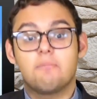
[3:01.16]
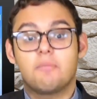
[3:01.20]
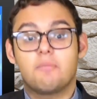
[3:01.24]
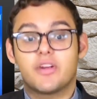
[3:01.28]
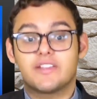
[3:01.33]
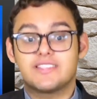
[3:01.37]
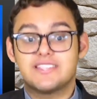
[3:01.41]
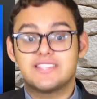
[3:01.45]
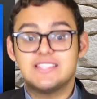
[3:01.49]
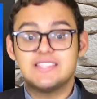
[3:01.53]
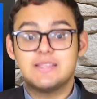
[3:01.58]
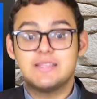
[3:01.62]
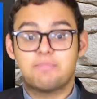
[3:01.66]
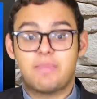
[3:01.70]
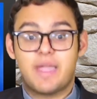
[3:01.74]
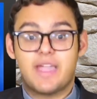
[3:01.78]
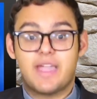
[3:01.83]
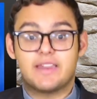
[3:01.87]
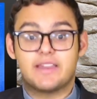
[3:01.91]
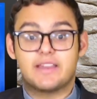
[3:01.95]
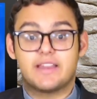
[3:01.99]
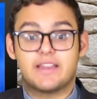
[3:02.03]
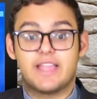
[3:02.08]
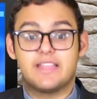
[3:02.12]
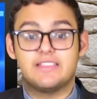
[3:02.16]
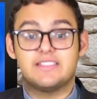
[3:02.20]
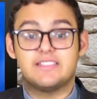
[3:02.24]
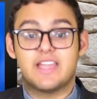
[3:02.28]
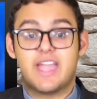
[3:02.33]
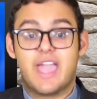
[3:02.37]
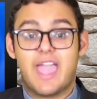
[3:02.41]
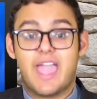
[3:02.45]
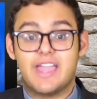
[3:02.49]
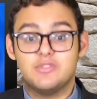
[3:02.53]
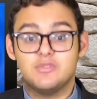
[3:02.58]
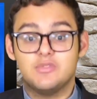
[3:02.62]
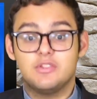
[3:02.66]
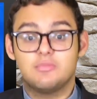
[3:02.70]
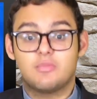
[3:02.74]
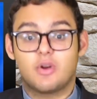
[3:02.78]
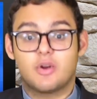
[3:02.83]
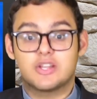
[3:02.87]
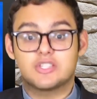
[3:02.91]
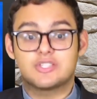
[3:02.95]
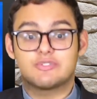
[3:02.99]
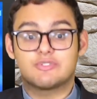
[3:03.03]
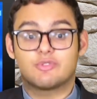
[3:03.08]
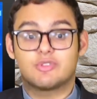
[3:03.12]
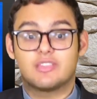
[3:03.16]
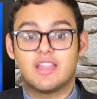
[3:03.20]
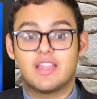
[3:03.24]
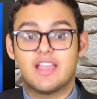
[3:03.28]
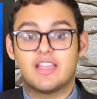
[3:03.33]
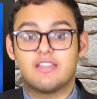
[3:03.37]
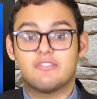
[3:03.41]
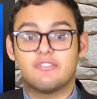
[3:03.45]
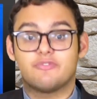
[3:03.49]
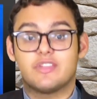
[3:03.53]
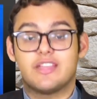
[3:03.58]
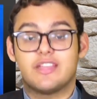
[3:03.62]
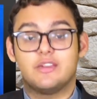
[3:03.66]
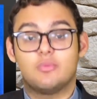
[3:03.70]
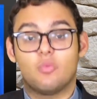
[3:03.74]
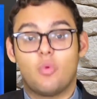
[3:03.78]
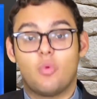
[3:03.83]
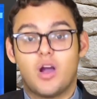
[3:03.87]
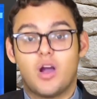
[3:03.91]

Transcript: participated in the annual March for Life in